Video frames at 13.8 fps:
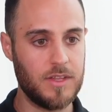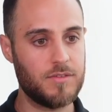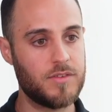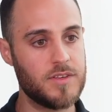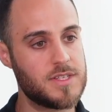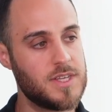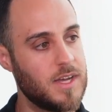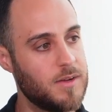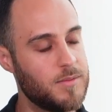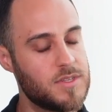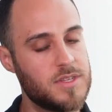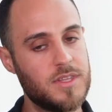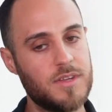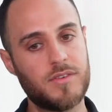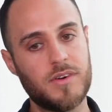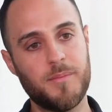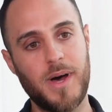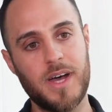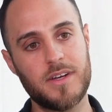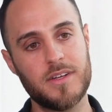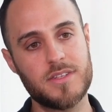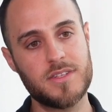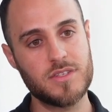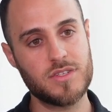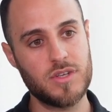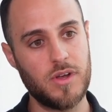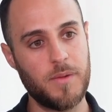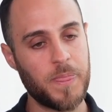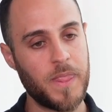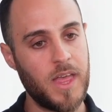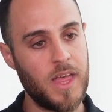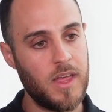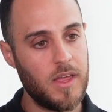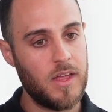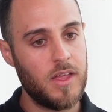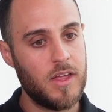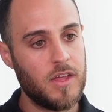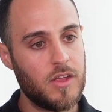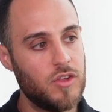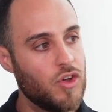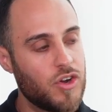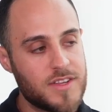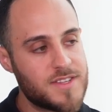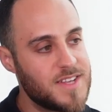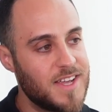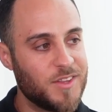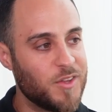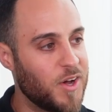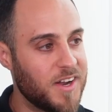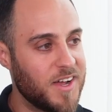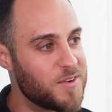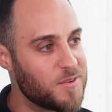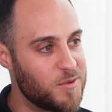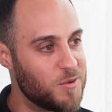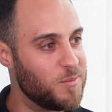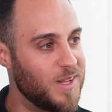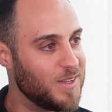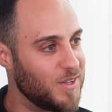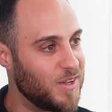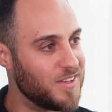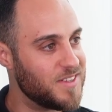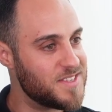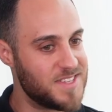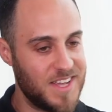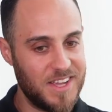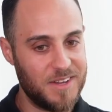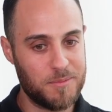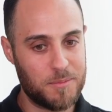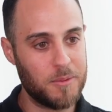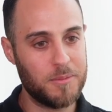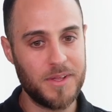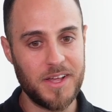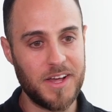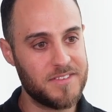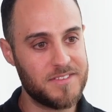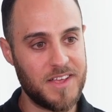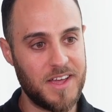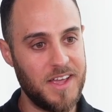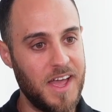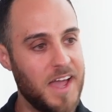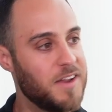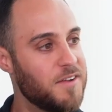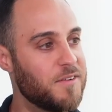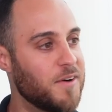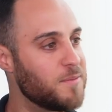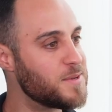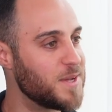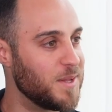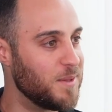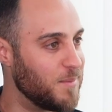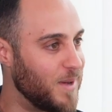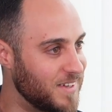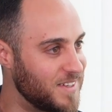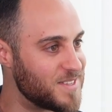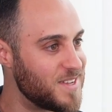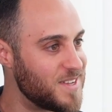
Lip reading: Different segments and different markets. And so you're not seeing 900 to $1 million in probably, I'd say, 85% of the market.